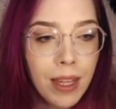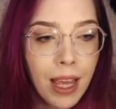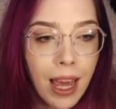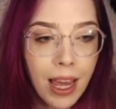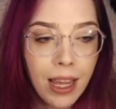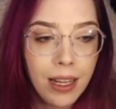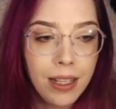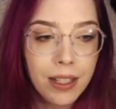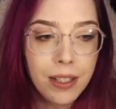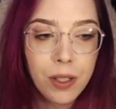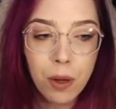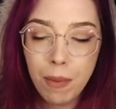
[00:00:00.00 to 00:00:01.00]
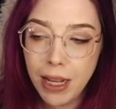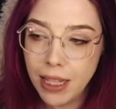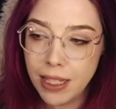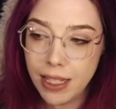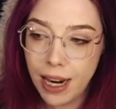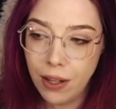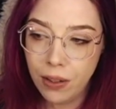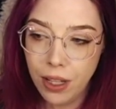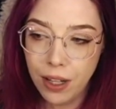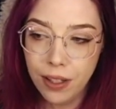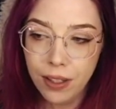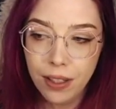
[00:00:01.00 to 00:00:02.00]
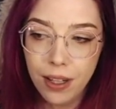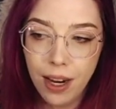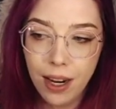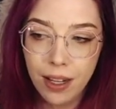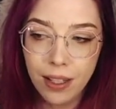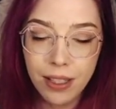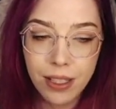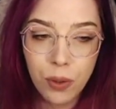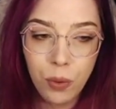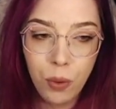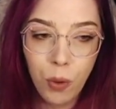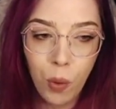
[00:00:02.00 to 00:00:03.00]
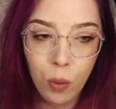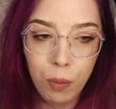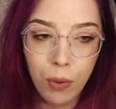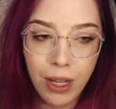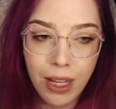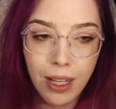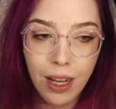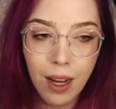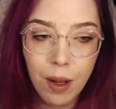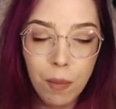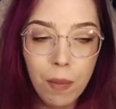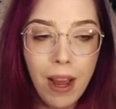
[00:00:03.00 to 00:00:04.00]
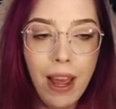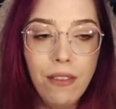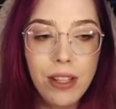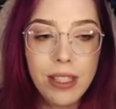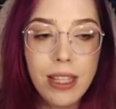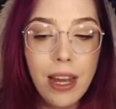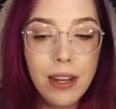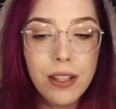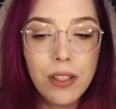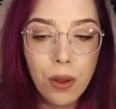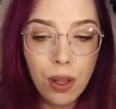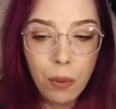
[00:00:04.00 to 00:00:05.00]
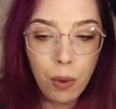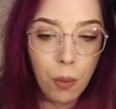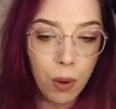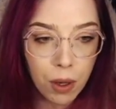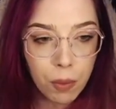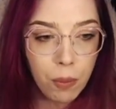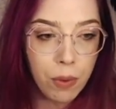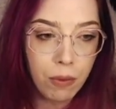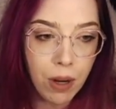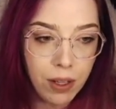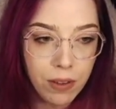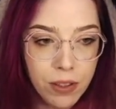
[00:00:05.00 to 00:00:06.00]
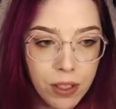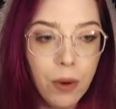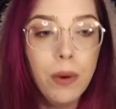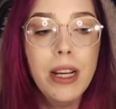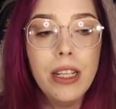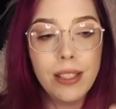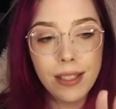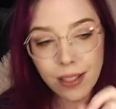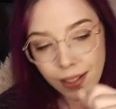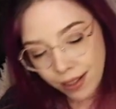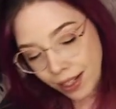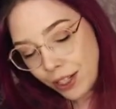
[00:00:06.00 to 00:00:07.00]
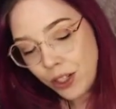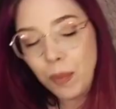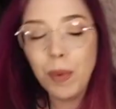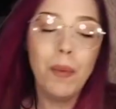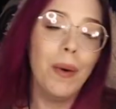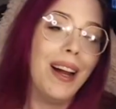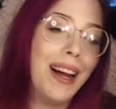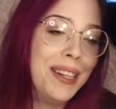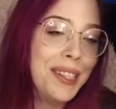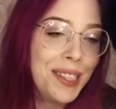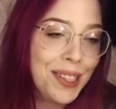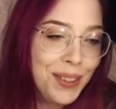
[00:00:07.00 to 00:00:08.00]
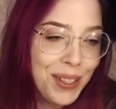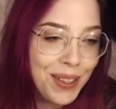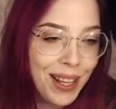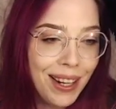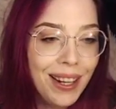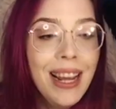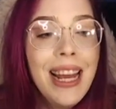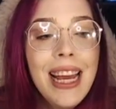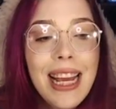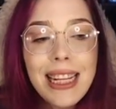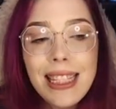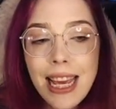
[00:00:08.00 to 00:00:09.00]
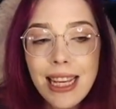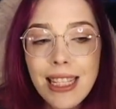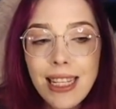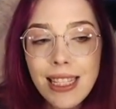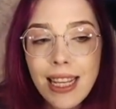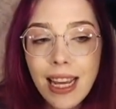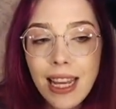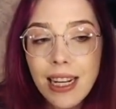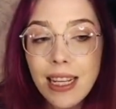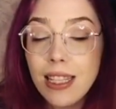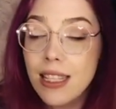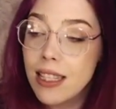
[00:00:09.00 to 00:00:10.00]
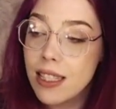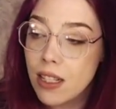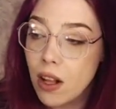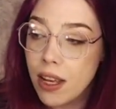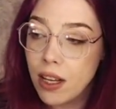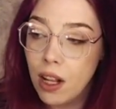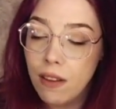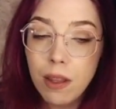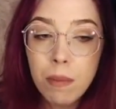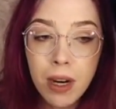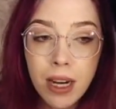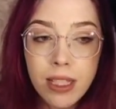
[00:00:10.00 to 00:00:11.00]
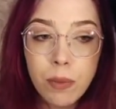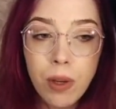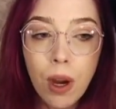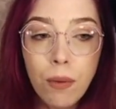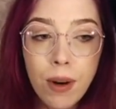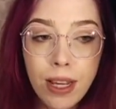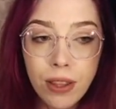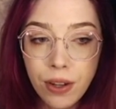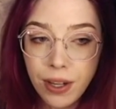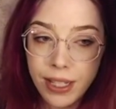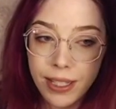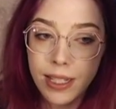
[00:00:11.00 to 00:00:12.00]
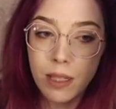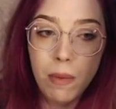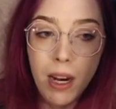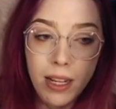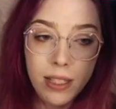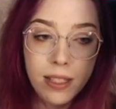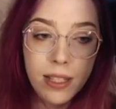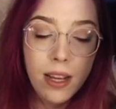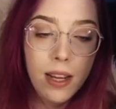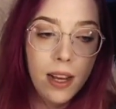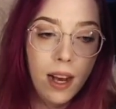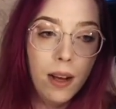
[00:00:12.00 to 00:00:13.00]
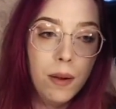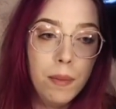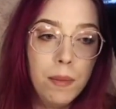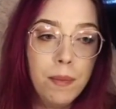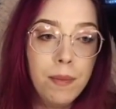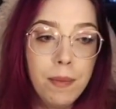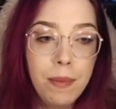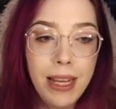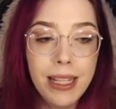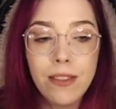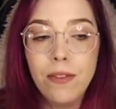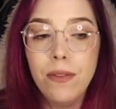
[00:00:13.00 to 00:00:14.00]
and don't mind this title here, this Ulu old boy. I have it set so that it will work when we run, so it should be what I just showed you there. It takes it a second because it's installing all of the mods, and we are running 36 mods. It's